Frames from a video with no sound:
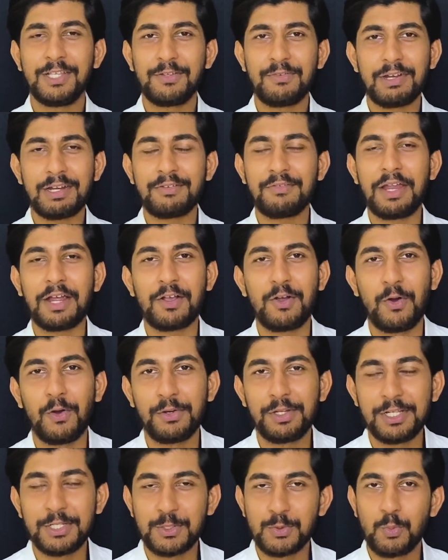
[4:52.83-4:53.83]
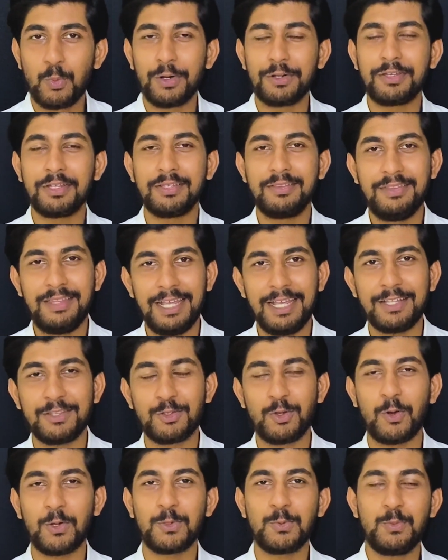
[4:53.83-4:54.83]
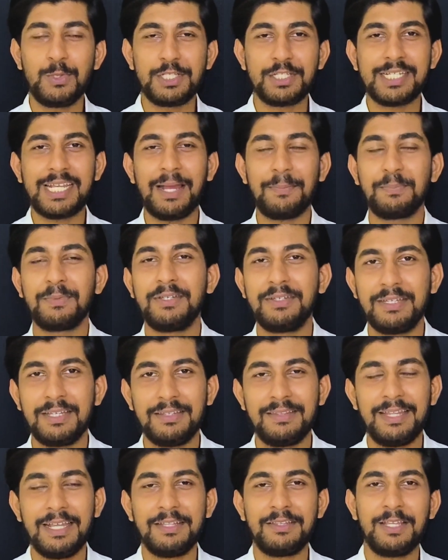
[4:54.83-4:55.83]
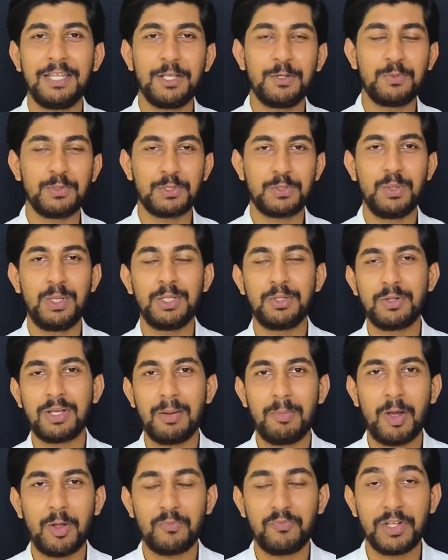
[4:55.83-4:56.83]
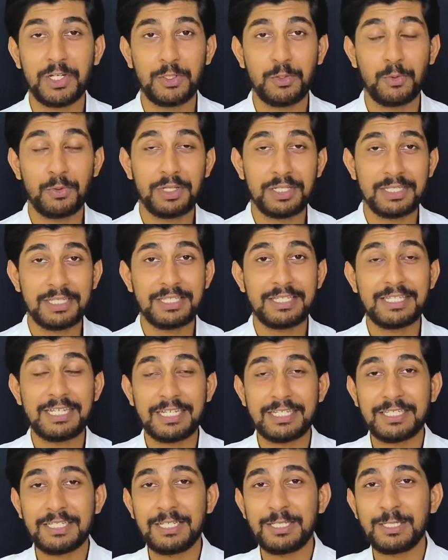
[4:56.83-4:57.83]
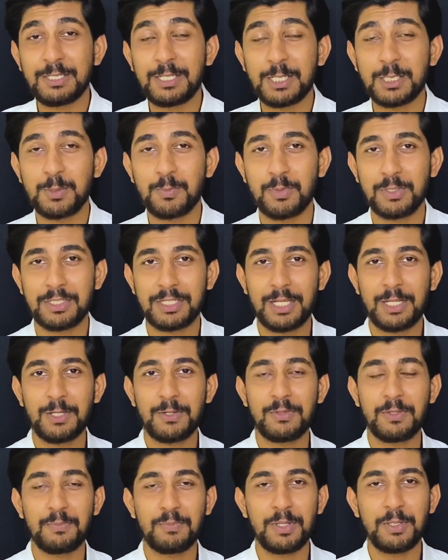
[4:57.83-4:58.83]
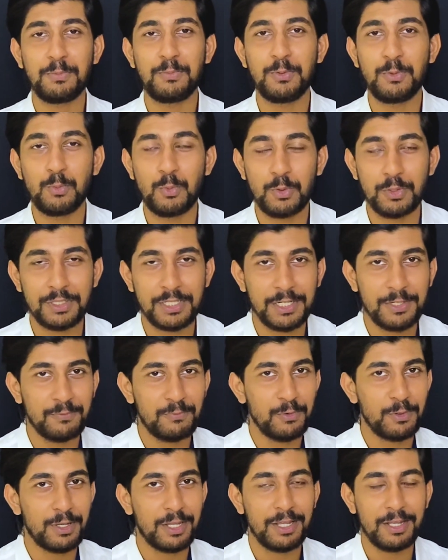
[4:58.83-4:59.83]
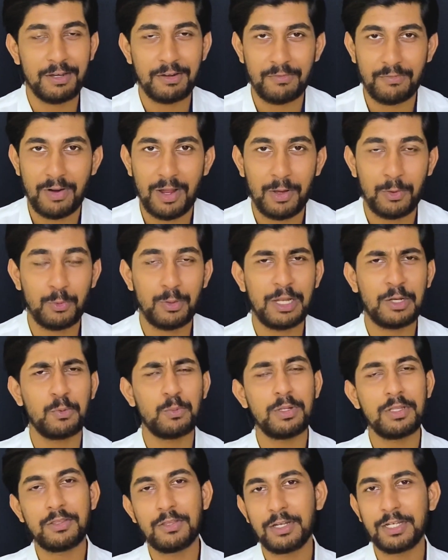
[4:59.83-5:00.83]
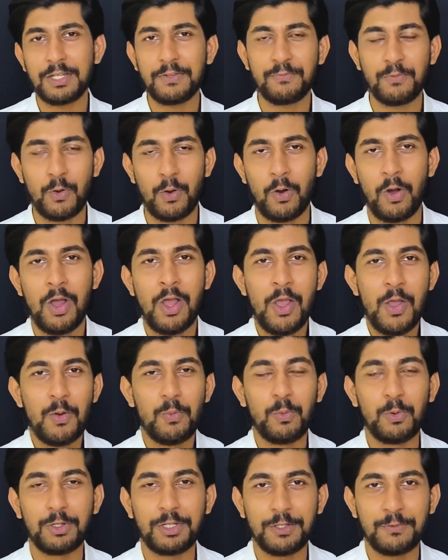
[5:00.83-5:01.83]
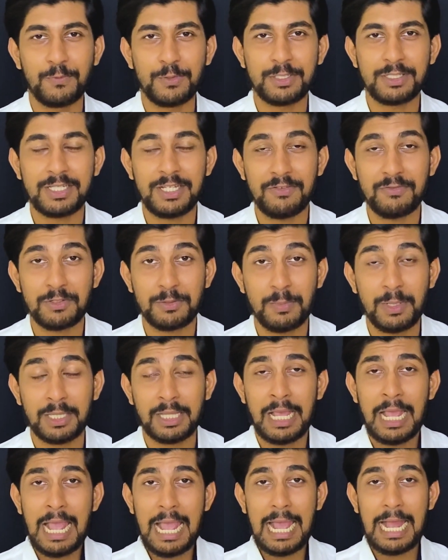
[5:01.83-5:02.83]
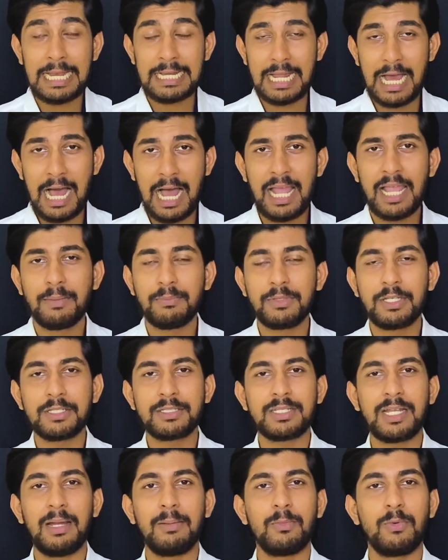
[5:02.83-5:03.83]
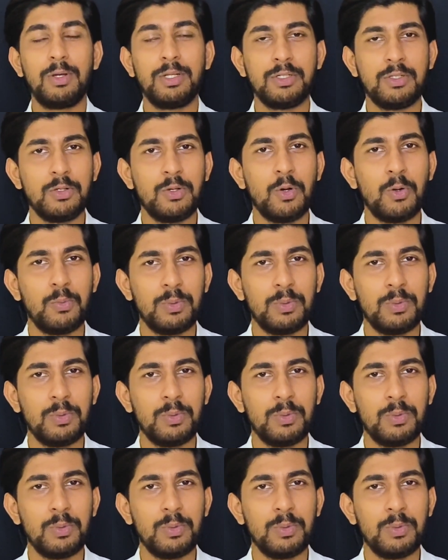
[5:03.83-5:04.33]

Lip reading: the Cricket Tracker audience what they thought, which captain did they think was going to come out victorious, and 66% of the people voted for KL Rahul and only 34 voted for Steve Smith. And I am this time going to go